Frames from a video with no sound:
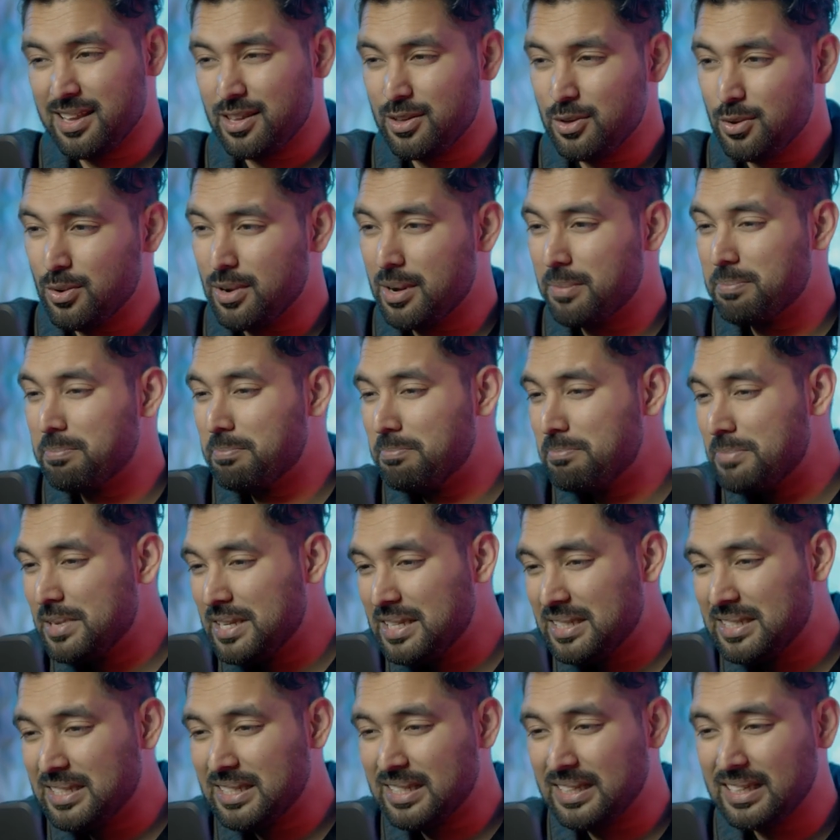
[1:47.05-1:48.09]
you are
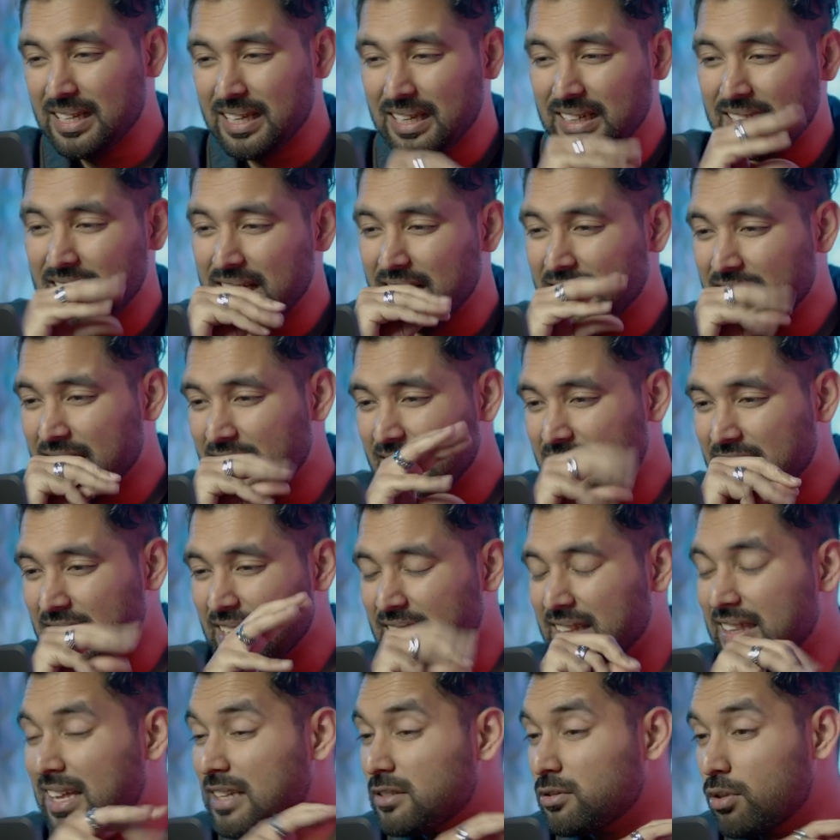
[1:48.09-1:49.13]
busy,
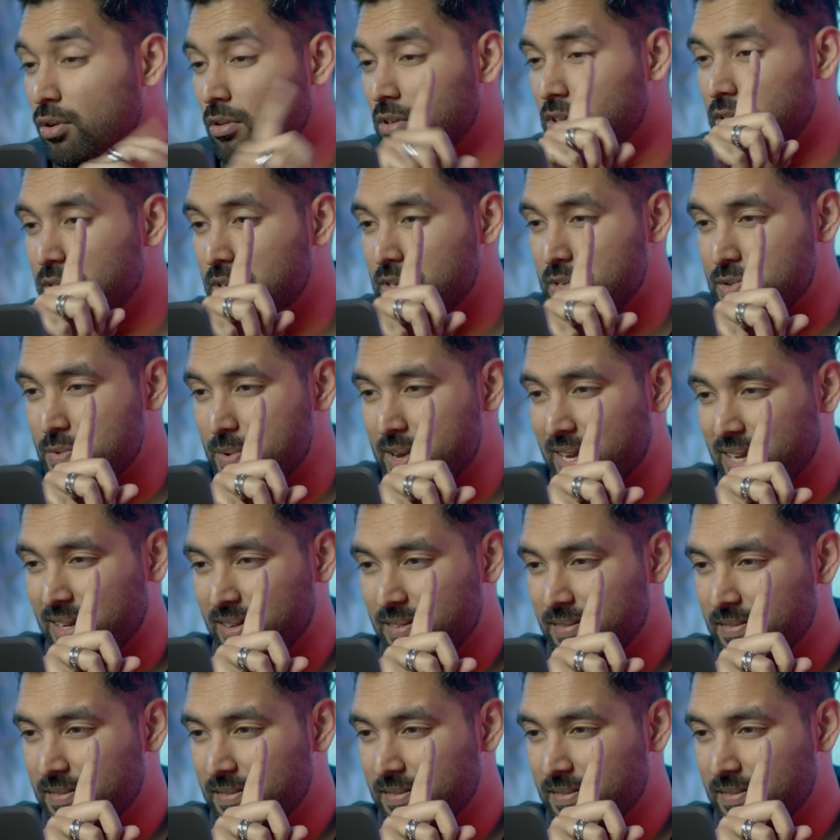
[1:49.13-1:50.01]
that's all you're doing.